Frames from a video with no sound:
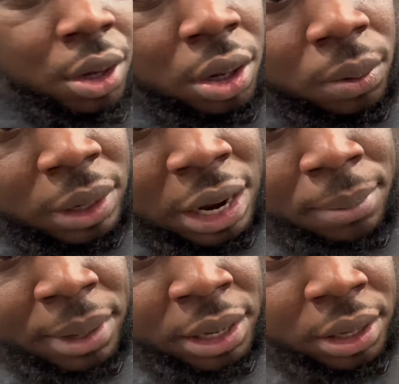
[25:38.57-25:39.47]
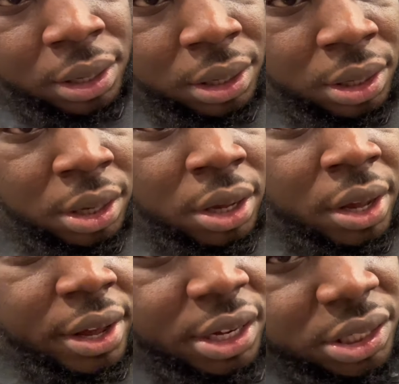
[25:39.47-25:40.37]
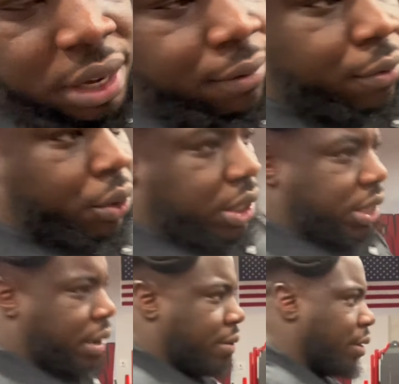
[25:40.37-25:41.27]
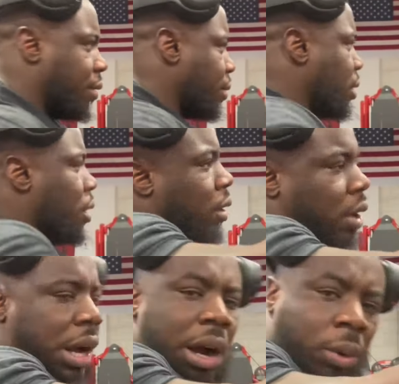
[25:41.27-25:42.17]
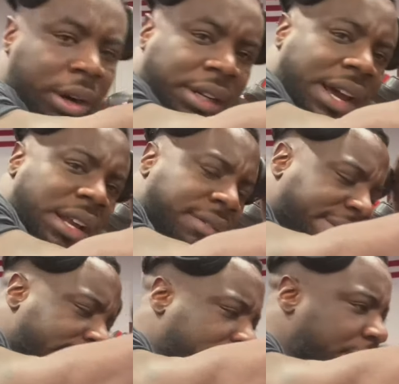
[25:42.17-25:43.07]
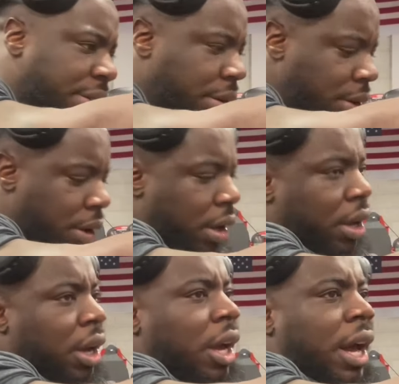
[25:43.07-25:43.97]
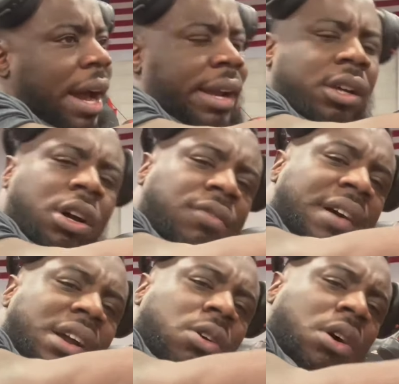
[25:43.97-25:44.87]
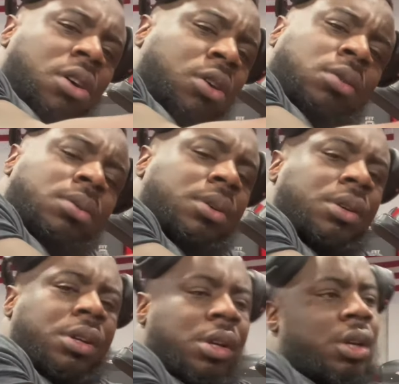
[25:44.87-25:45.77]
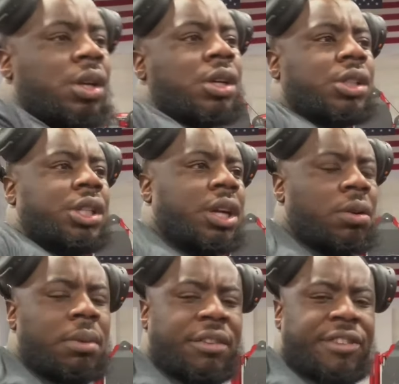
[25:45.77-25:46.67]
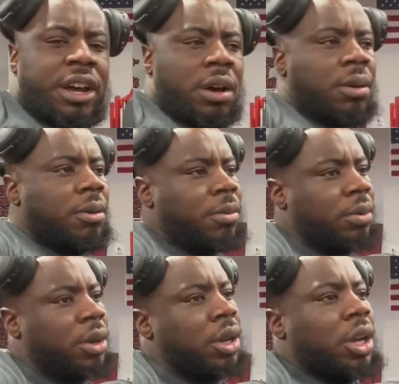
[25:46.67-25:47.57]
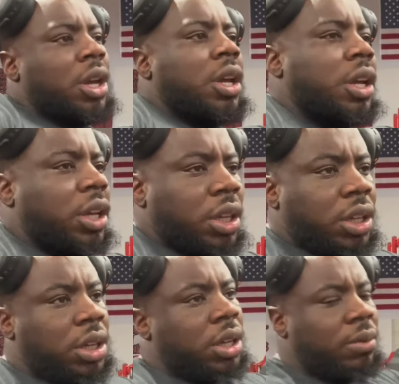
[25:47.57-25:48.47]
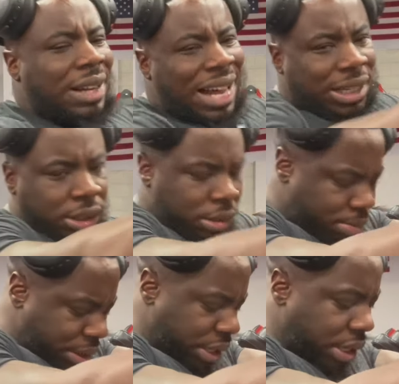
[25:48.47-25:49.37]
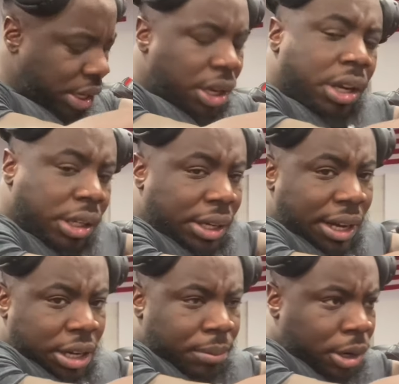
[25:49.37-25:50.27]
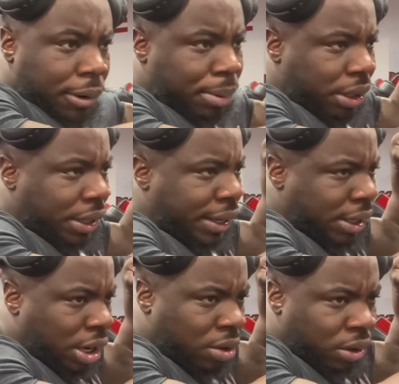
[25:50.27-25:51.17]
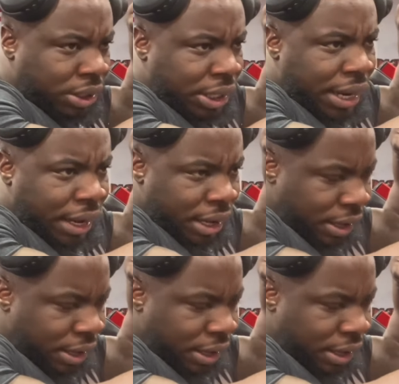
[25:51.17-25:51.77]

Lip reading: What I mean. It's 7:47. I work a 9 to 5. I get off, I go home, chill with my fam, eat, relax a little bit. Then I come here and put in that dog work. Today,